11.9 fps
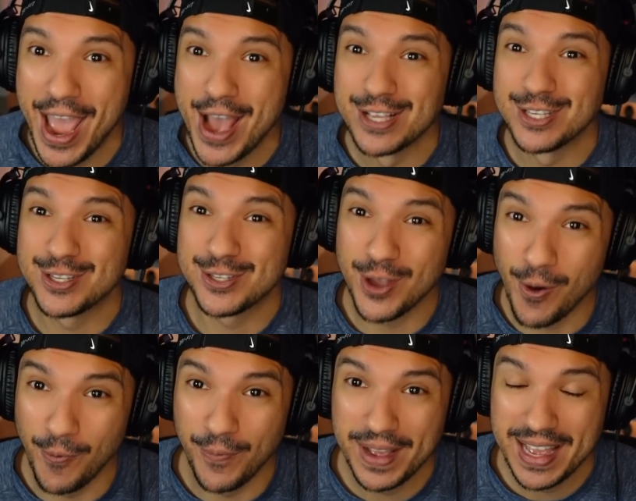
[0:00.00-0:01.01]

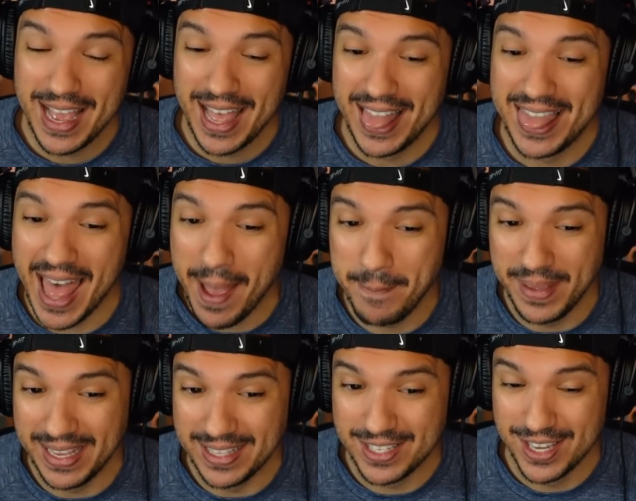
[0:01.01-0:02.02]
So that
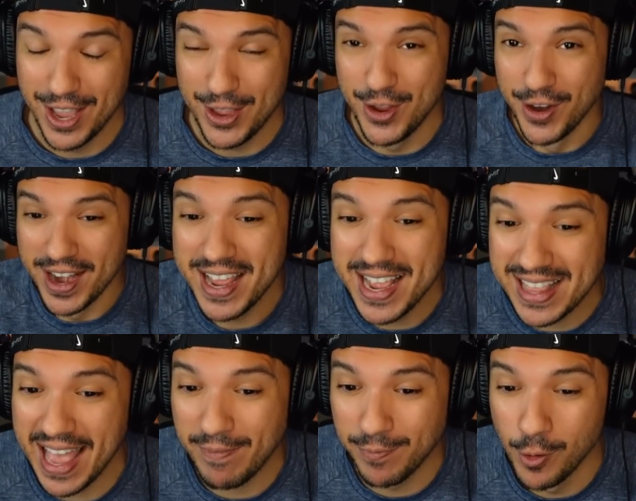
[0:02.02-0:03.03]
means you're going to get
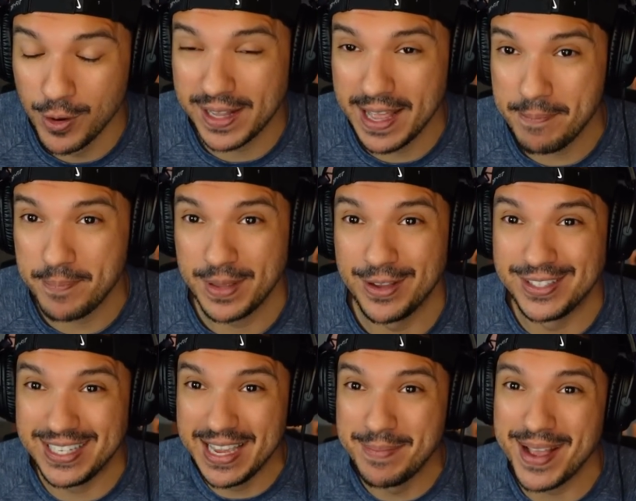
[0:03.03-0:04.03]
that full clip. Your
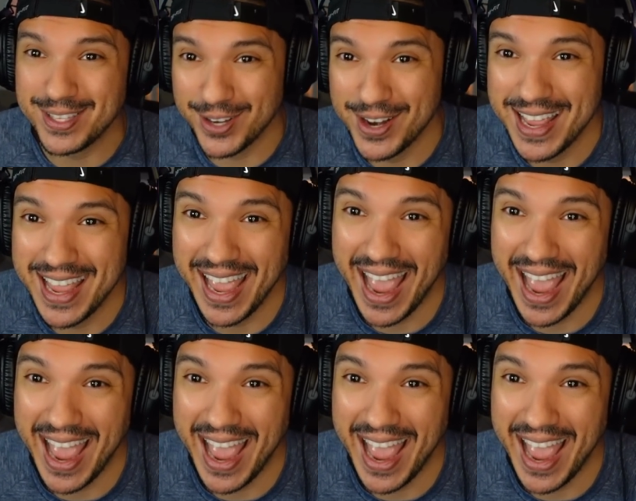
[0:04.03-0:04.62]
teammates are going to get